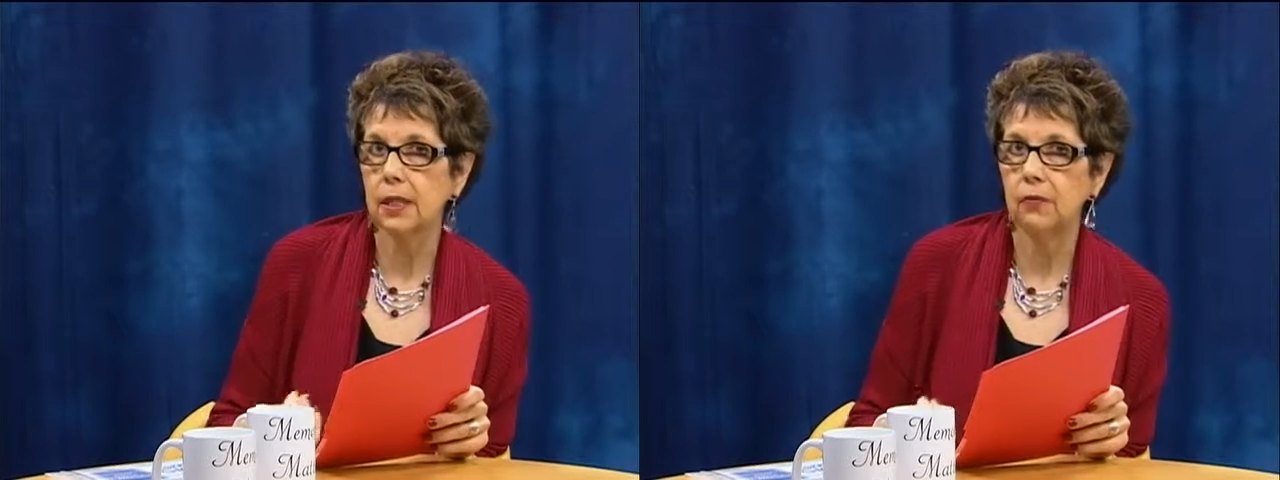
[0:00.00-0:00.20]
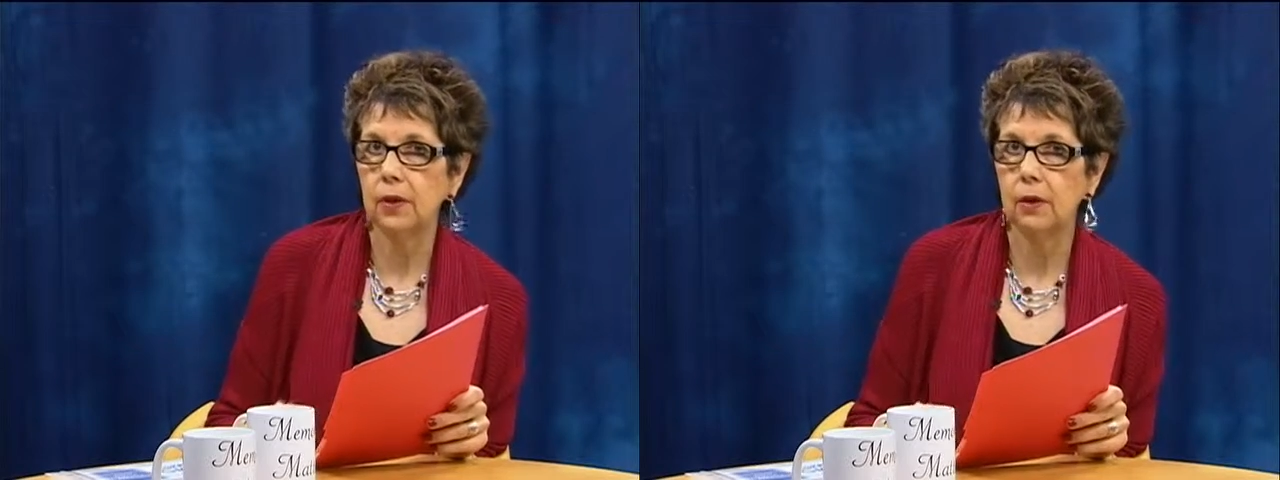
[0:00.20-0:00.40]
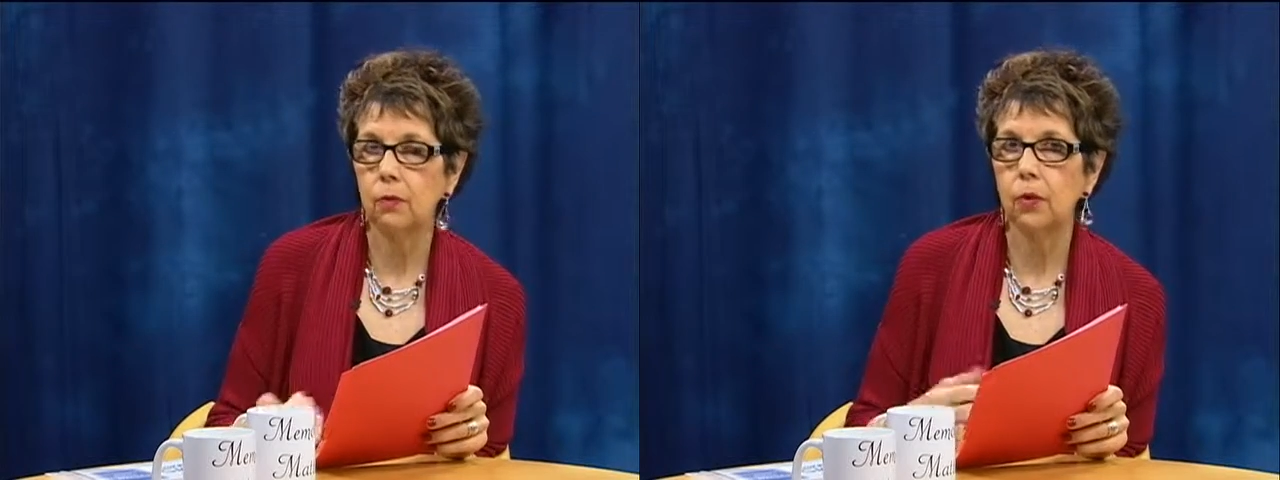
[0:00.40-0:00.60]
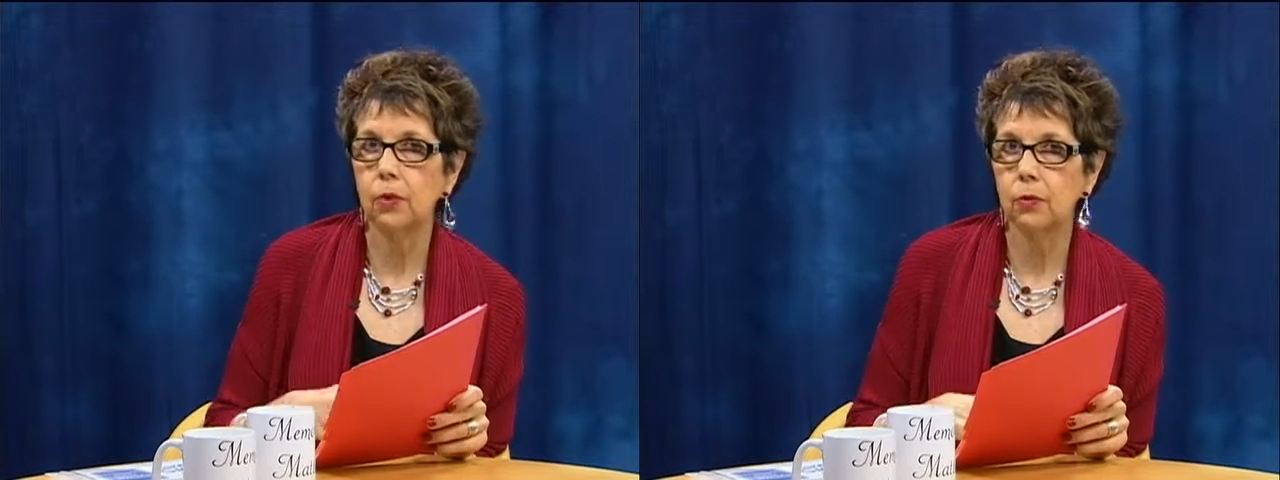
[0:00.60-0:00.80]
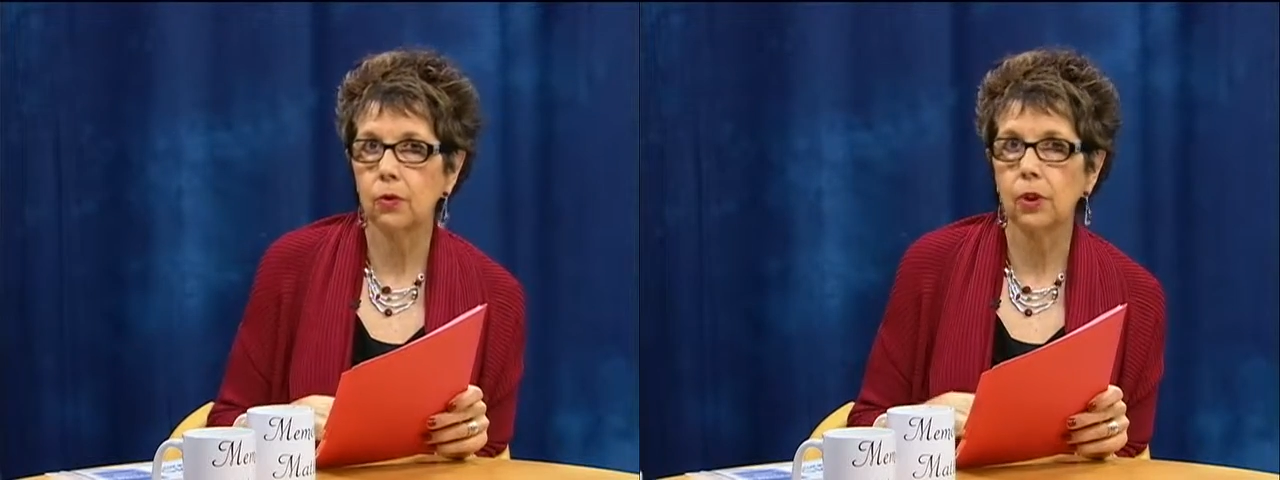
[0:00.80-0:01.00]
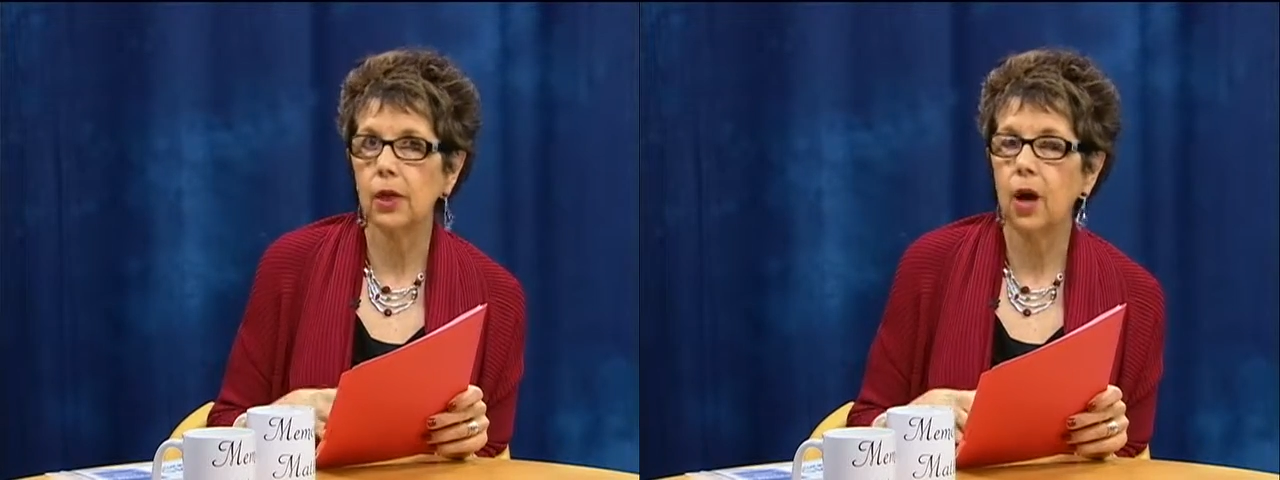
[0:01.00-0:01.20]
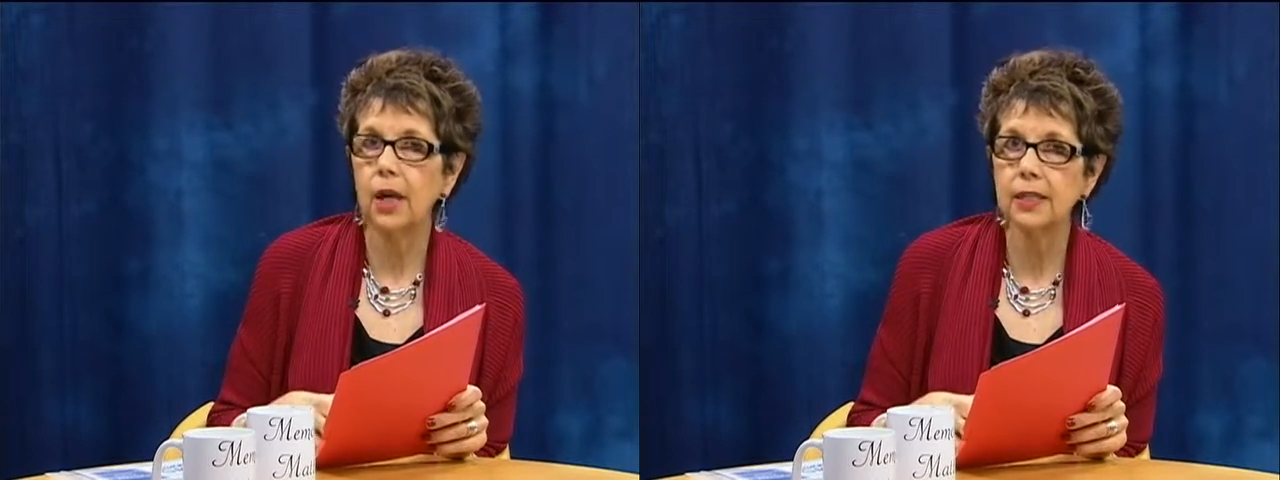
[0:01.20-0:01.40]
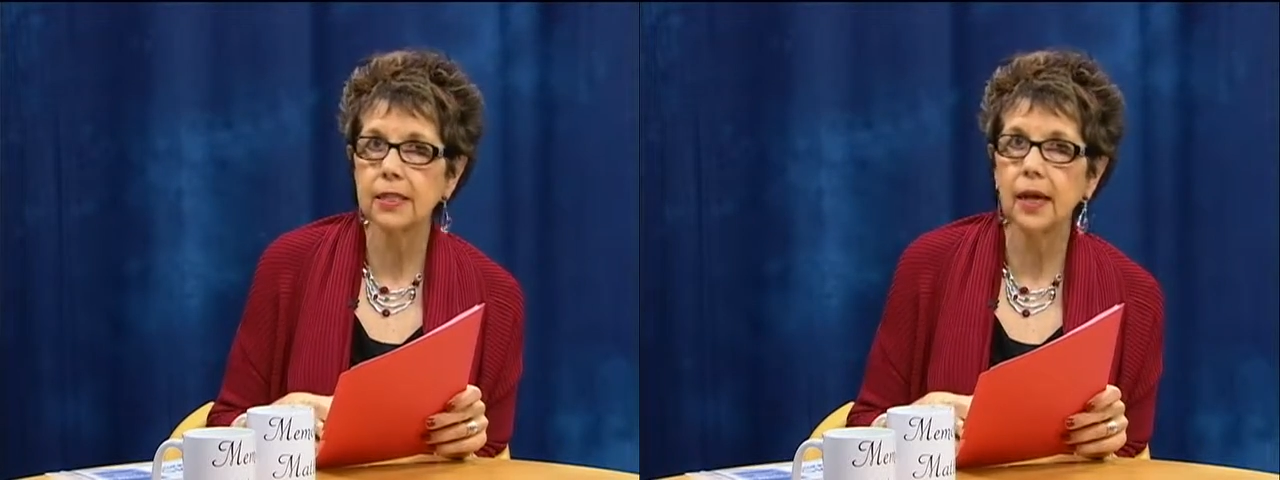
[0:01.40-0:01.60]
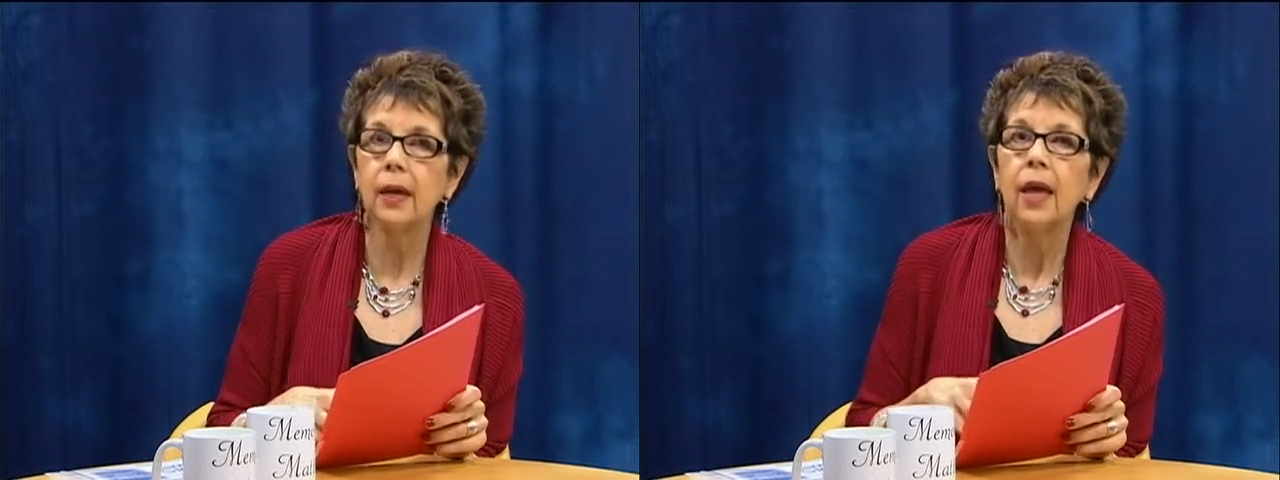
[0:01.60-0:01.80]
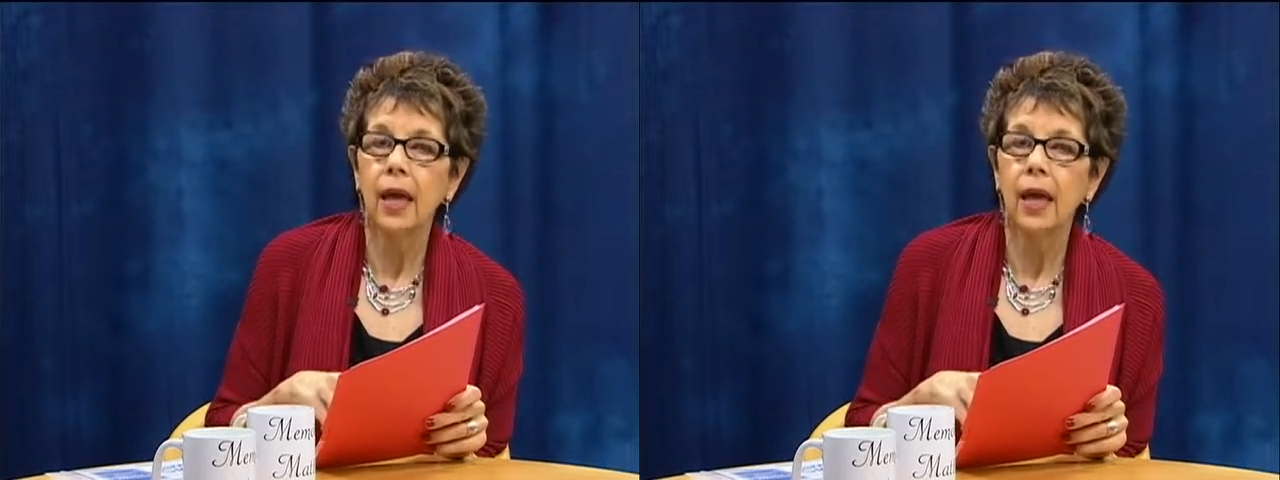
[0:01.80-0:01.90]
even with early onset,